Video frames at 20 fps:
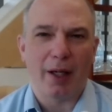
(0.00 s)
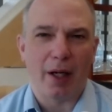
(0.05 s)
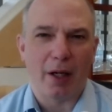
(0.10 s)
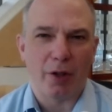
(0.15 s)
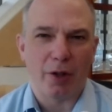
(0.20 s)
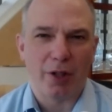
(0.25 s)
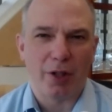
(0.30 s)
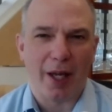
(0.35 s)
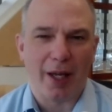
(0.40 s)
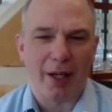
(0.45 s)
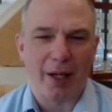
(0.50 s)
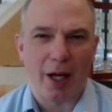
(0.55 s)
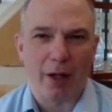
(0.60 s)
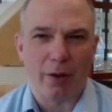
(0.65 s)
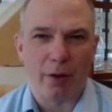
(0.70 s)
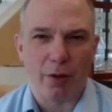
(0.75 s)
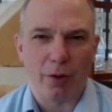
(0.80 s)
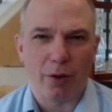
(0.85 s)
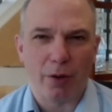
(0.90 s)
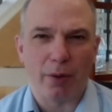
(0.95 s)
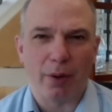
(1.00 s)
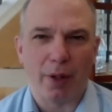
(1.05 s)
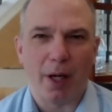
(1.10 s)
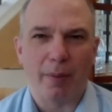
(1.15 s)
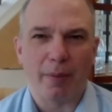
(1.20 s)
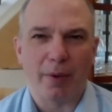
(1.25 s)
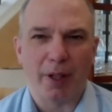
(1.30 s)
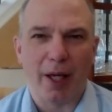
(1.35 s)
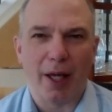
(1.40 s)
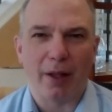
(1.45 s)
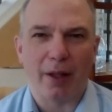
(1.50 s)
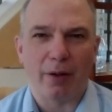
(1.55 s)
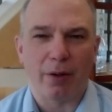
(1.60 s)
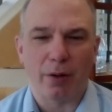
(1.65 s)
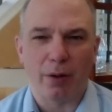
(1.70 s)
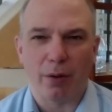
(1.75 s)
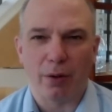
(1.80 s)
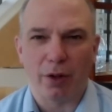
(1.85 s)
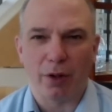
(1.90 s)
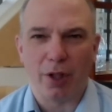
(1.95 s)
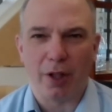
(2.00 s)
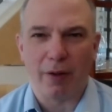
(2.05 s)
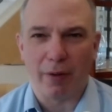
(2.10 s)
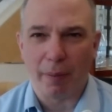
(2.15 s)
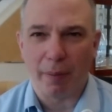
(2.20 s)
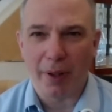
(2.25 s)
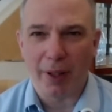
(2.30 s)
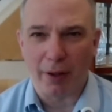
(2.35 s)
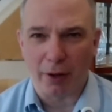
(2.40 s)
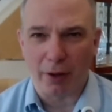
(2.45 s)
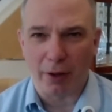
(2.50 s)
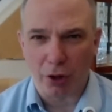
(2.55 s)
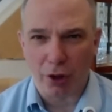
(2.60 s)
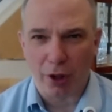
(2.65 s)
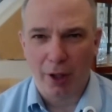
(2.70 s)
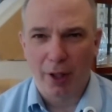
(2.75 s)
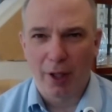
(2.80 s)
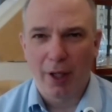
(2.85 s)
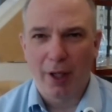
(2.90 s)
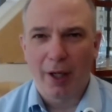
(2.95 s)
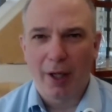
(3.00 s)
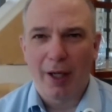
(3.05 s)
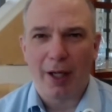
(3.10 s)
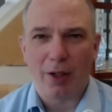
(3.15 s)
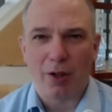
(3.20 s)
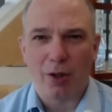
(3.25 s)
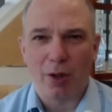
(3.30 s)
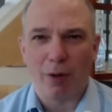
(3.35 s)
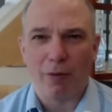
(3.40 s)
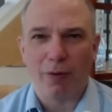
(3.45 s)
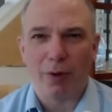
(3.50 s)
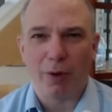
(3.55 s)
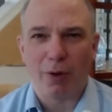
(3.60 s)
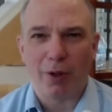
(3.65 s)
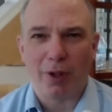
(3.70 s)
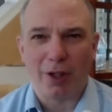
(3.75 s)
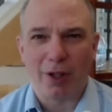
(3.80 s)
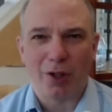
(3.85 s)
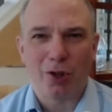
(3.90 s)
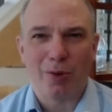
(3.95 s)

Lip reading: and understand how those two come together to achieve a pitch. And so if you can